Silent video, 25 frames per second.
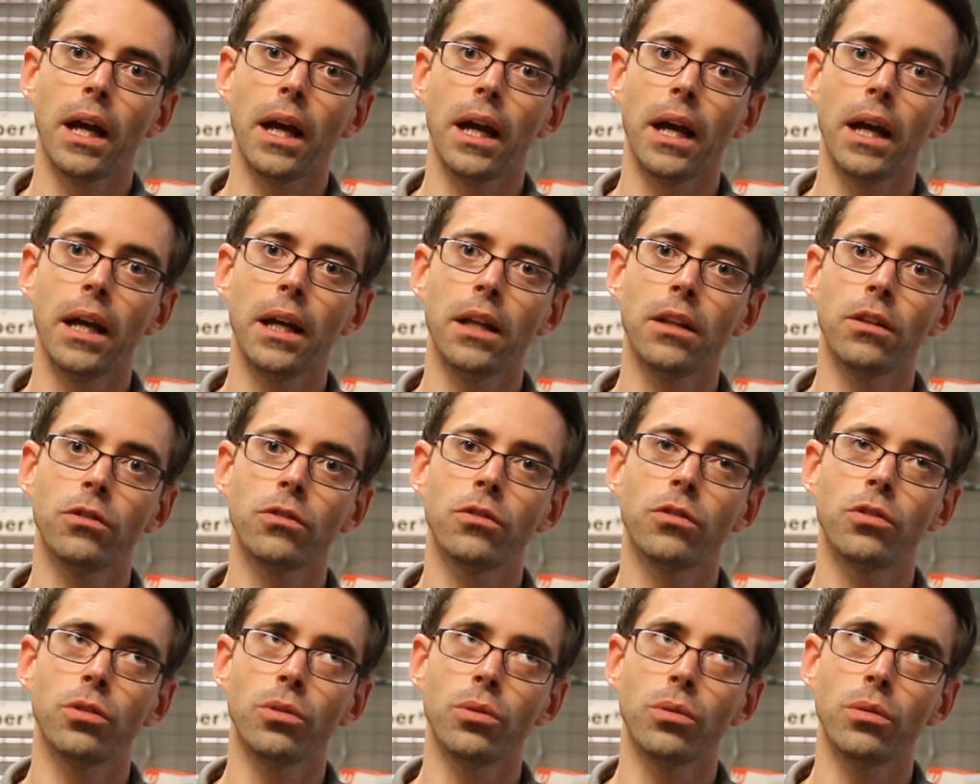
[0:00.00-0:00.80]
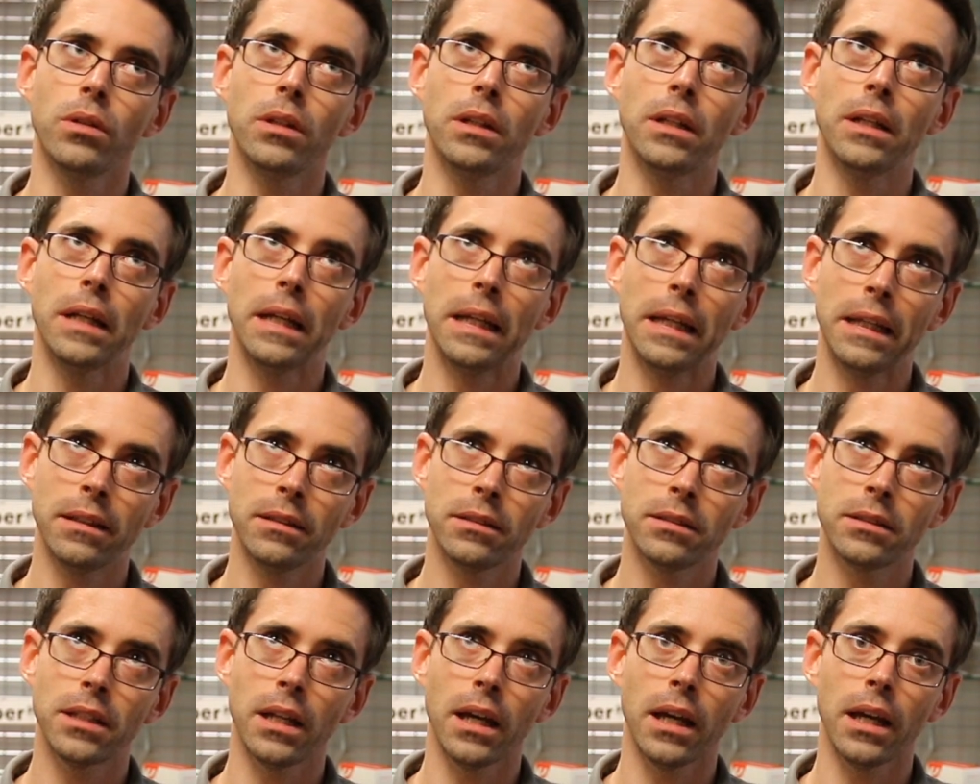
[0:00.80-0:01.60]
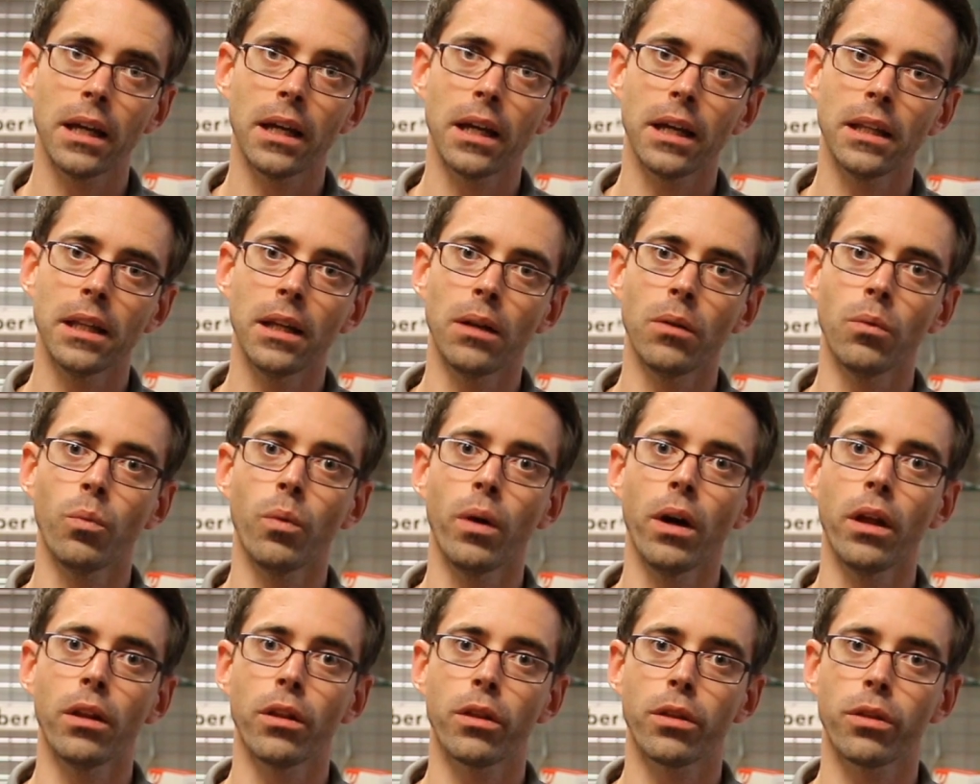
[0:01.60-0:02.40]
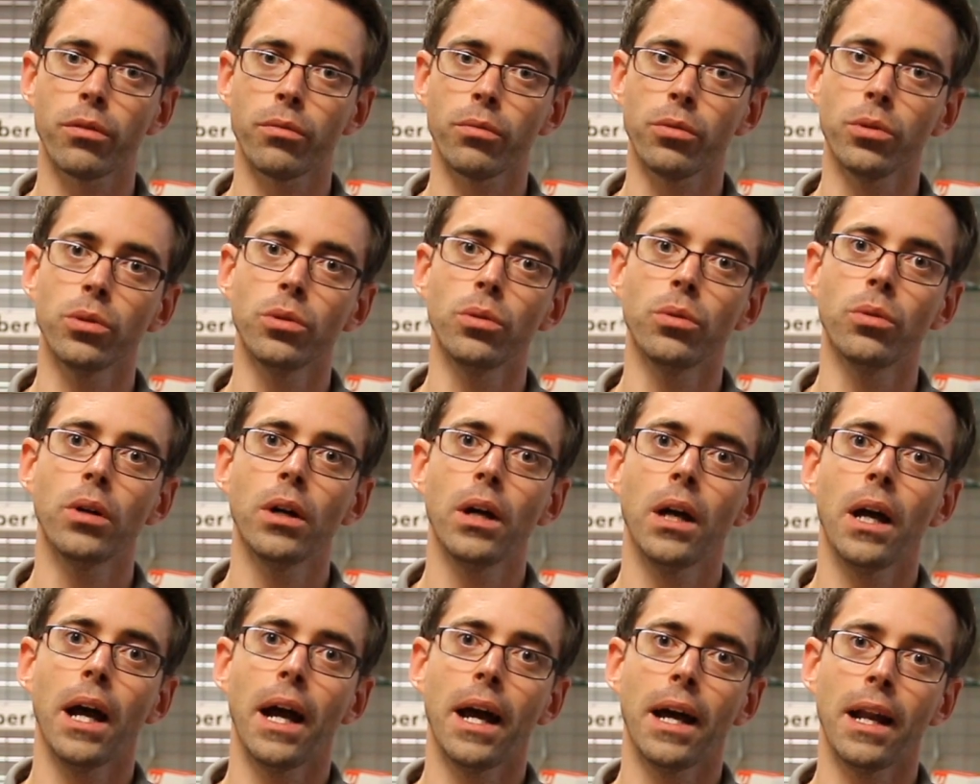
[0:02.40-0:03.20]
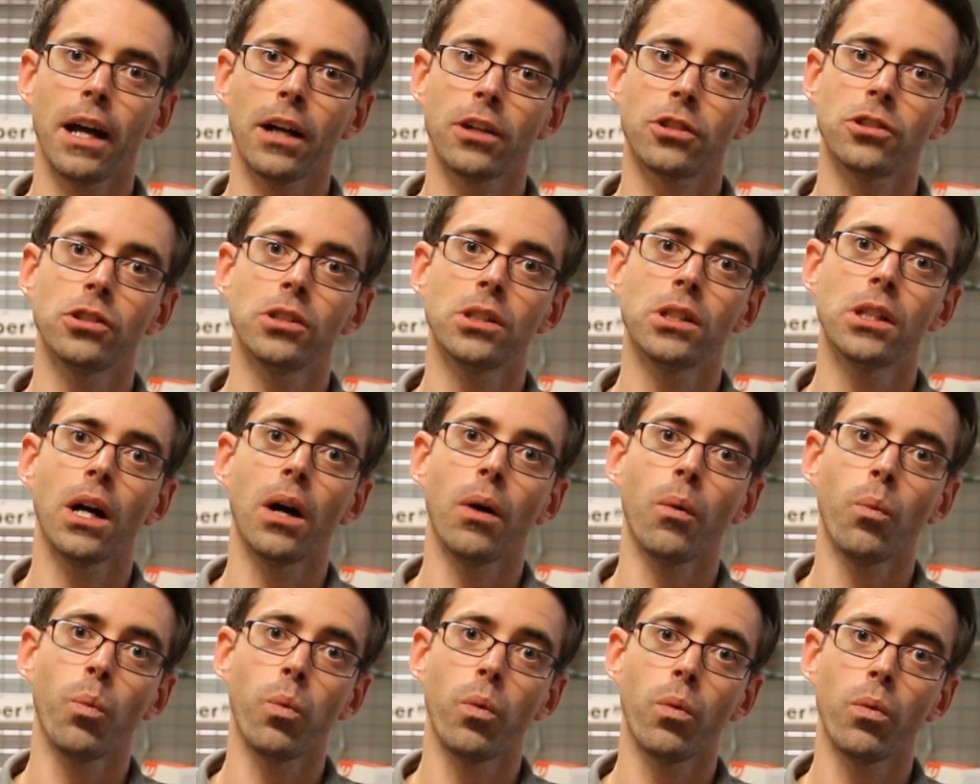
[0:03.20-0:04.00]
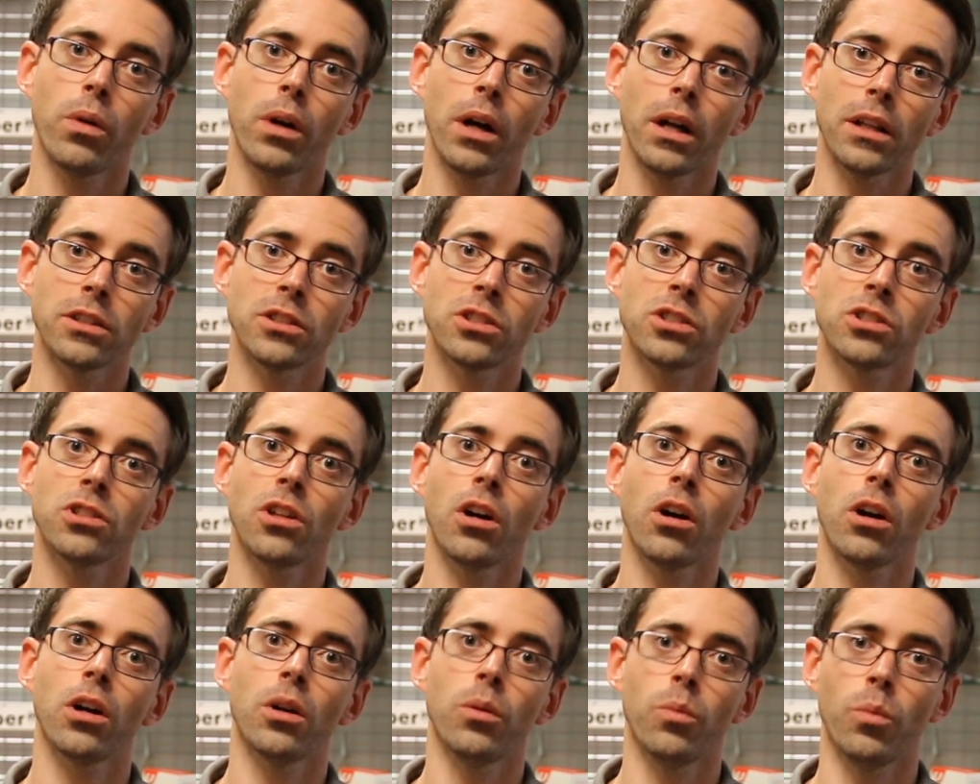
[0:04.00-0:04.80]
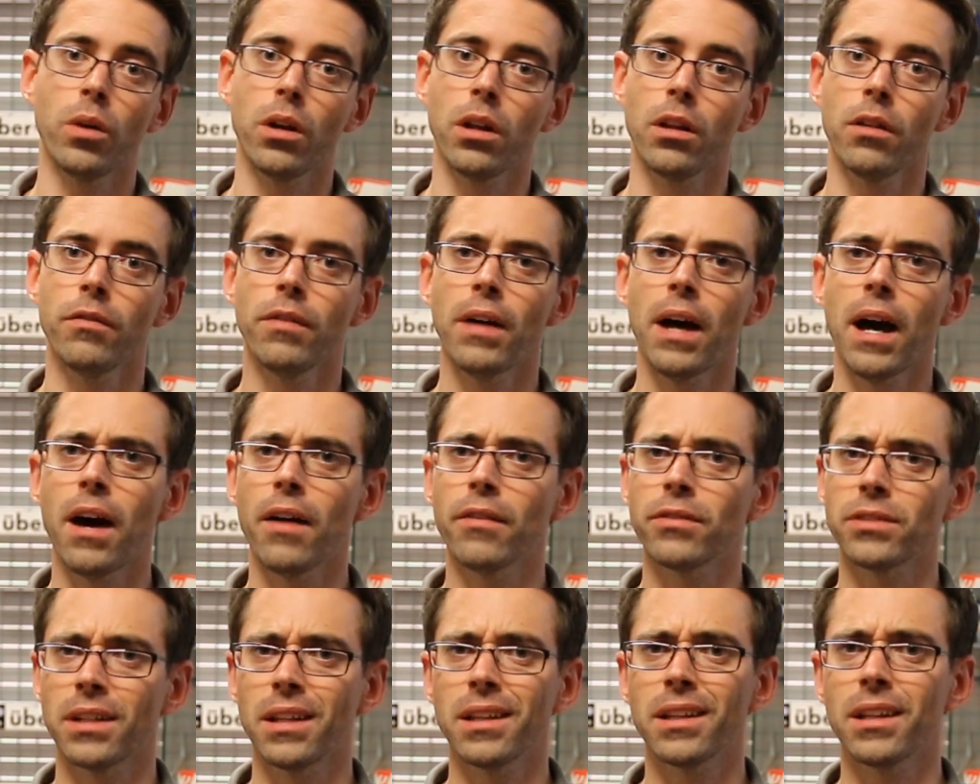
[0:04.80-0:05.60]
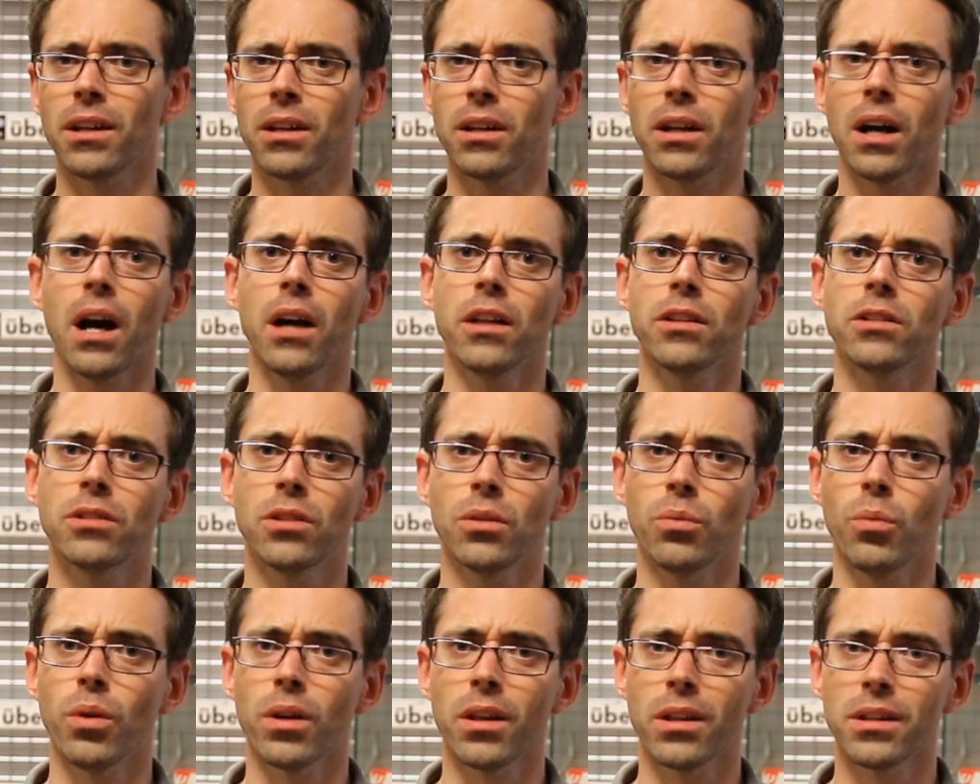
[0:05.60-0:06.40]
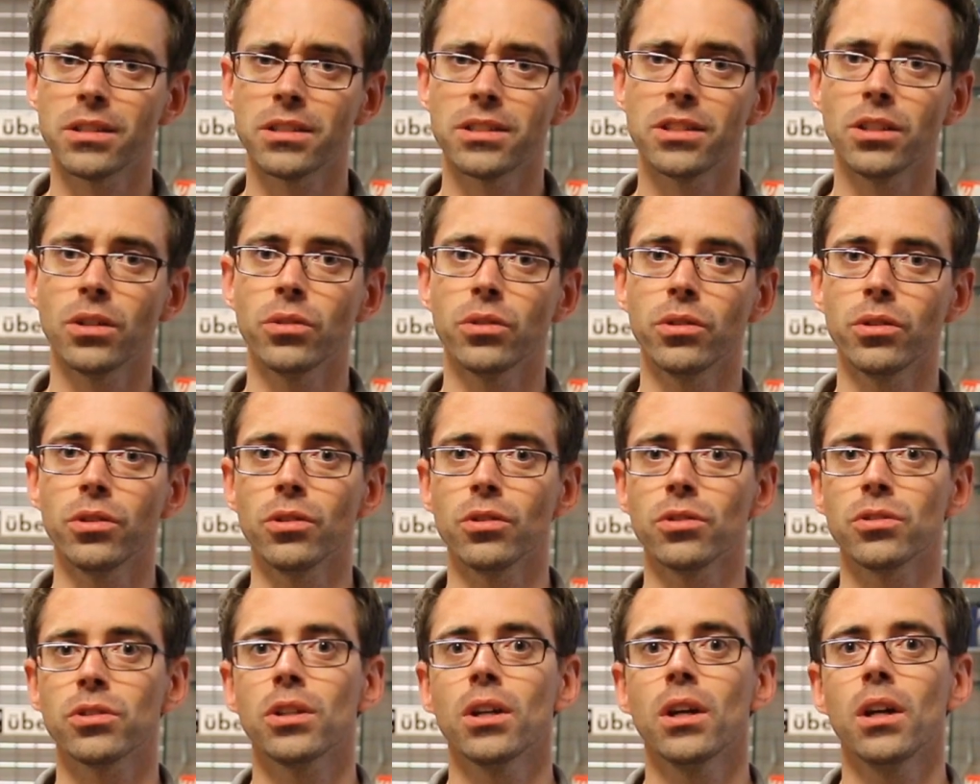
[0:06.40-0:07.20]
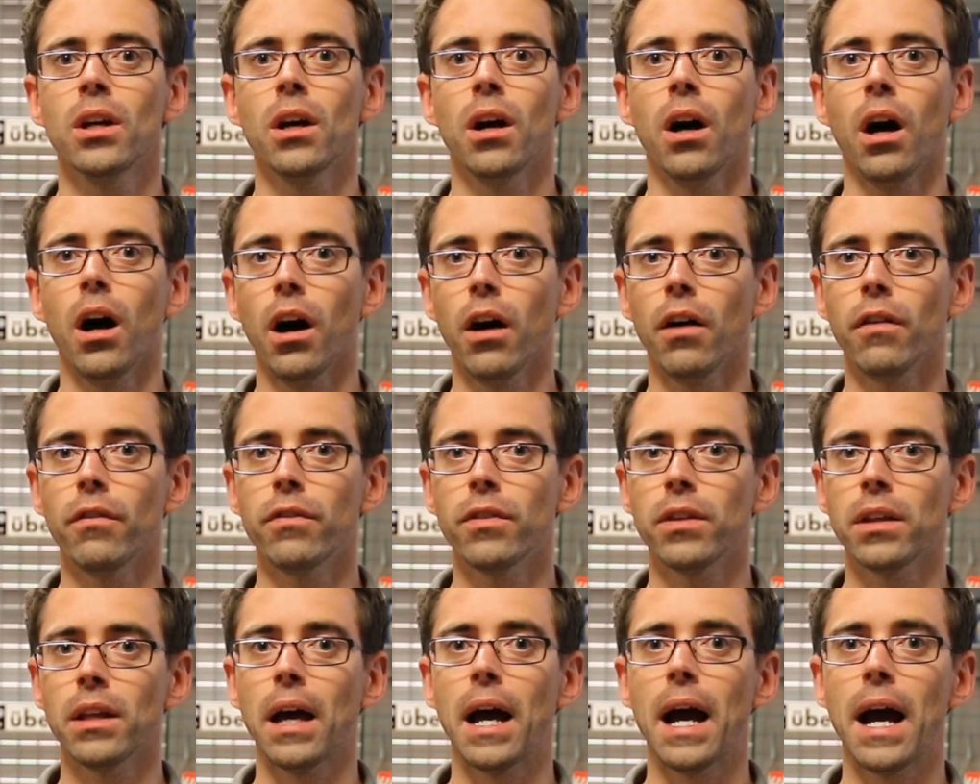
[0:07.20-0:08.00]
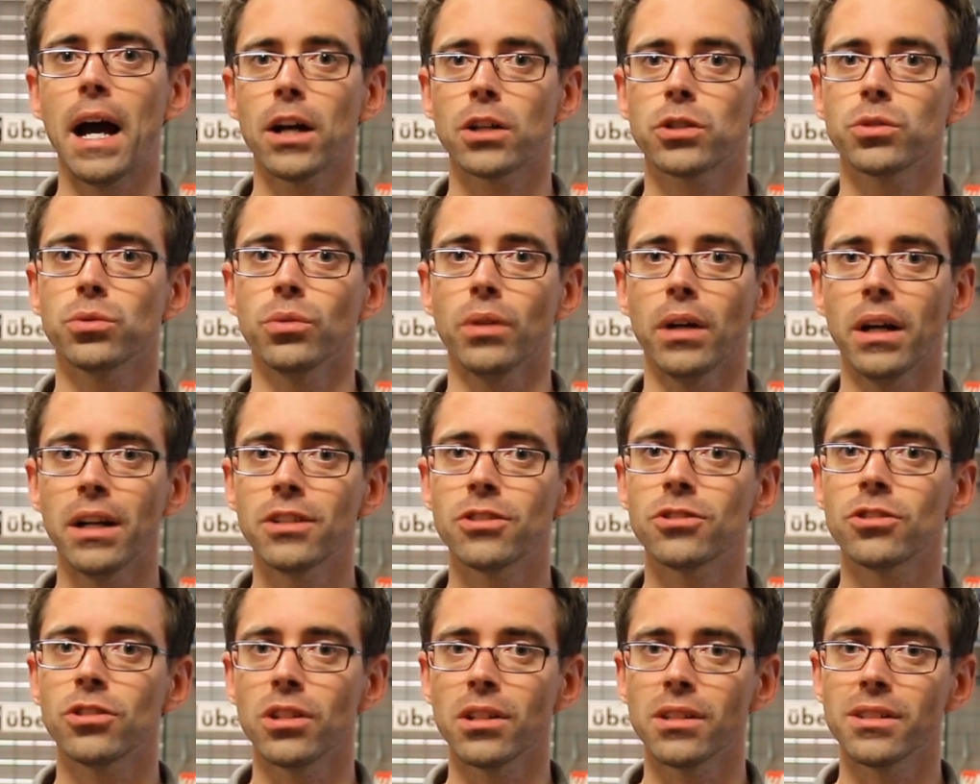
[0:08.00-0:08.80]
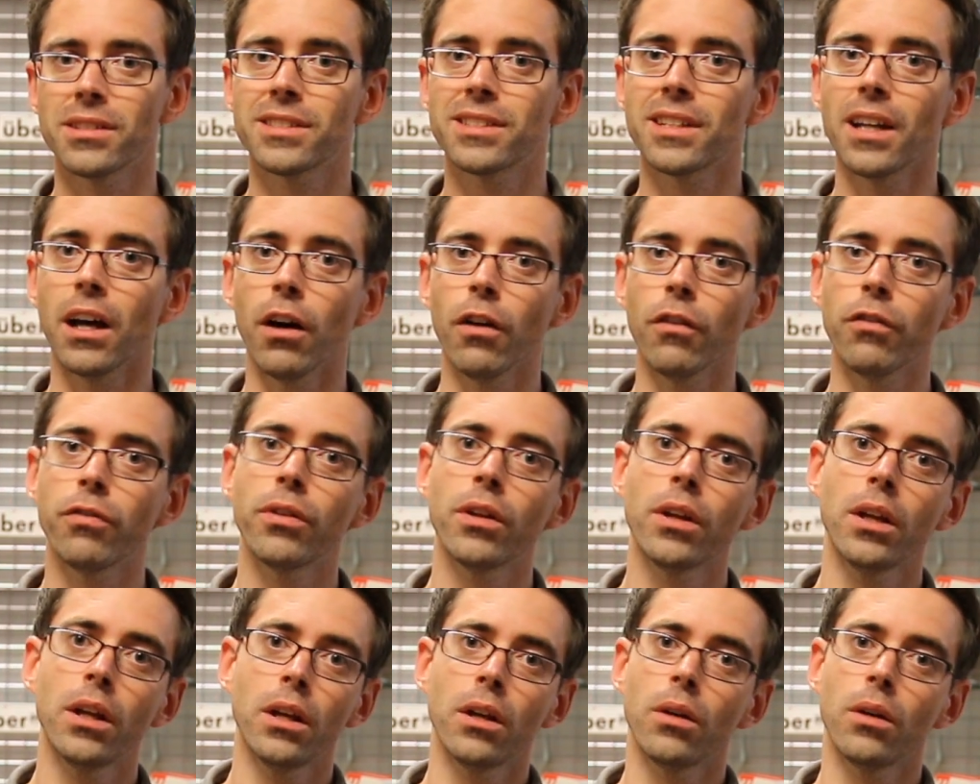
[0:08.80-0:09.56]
into the intake and then went through and actually got stuck in one of the valves, and I think it got into one of the cylinders of the actual engine itself,